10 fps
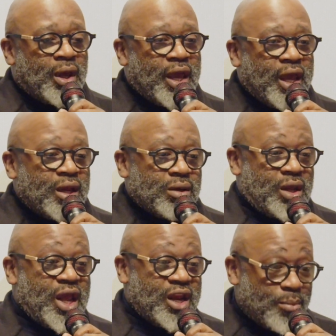And
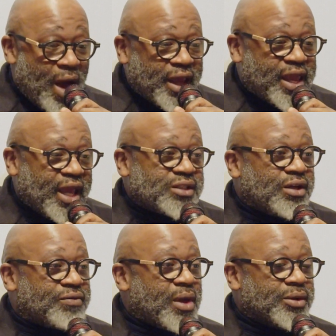in my case,
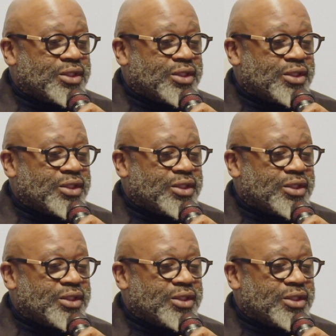if there was